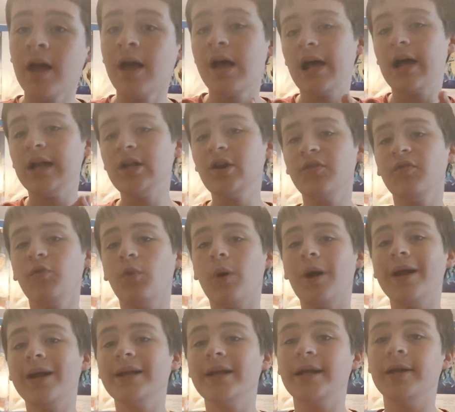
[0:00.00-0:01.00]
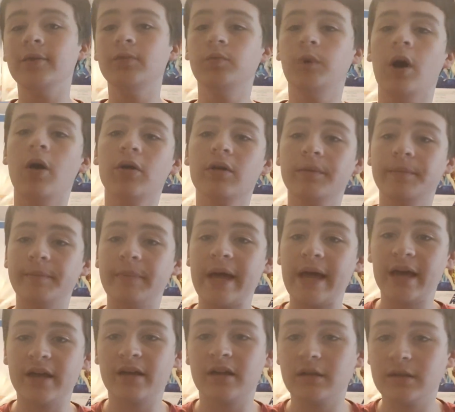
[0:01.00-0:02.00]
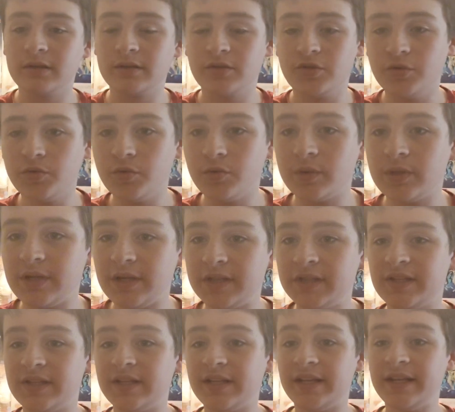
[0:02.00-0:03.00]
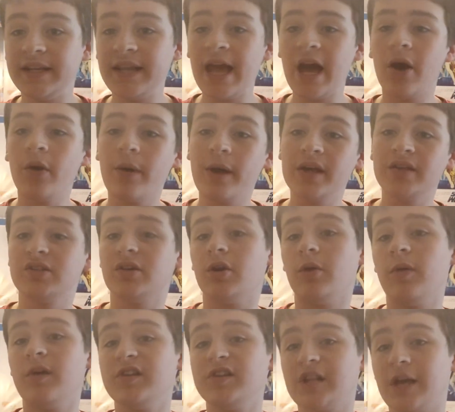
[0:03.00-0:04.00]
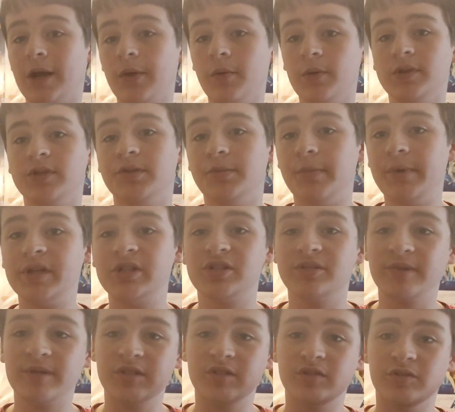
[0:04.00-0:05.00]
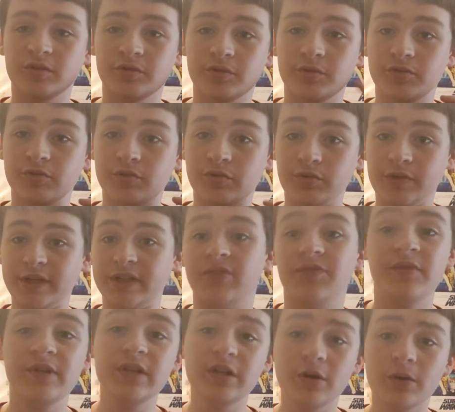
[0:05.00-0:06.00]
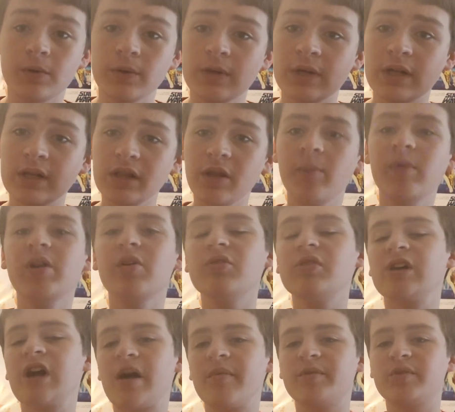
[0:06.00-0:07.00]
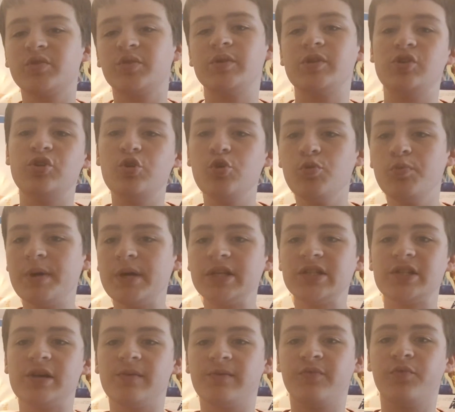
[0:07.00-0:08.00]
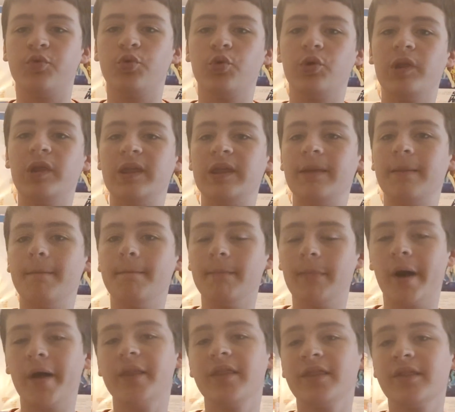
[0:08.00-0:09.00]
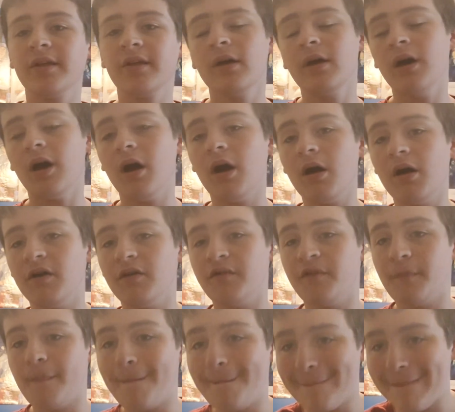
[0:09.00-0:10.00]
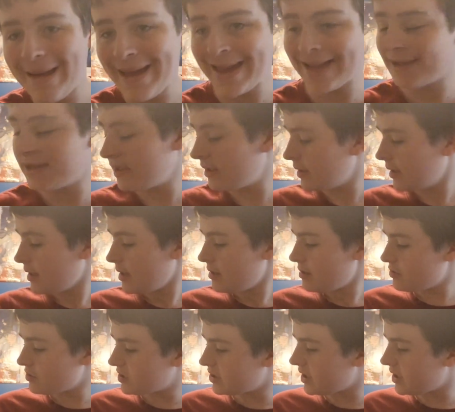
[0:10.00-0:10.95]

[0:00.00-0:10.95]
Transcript: Hello everyone and welcome back to Geek City. Now, as always, I want to mention, make sure to like the video. Let me know in the comments what you picked up for the month of May. There's a